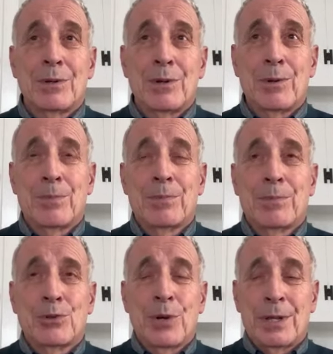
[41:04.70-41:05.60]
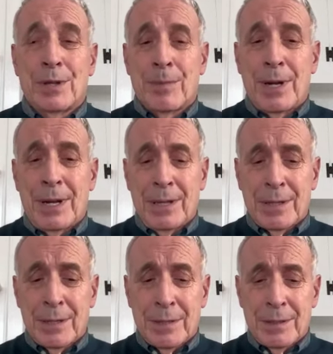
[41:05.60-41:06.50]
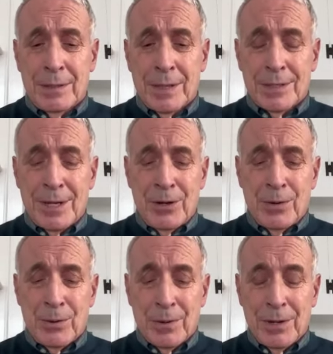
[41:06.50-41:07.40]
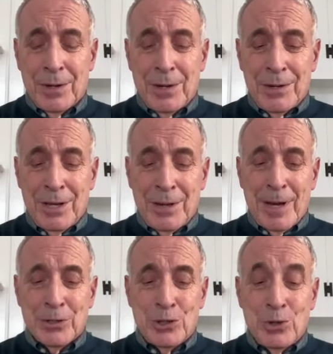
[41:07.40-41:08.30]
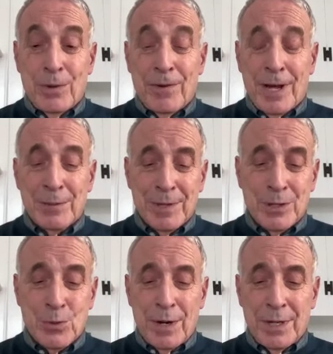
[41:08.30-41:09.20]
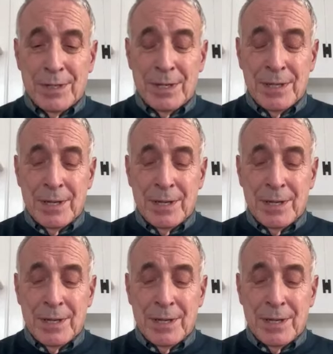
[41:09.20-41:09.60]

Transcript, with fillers: you treat the money in the let's say you're thinking about two investments. One is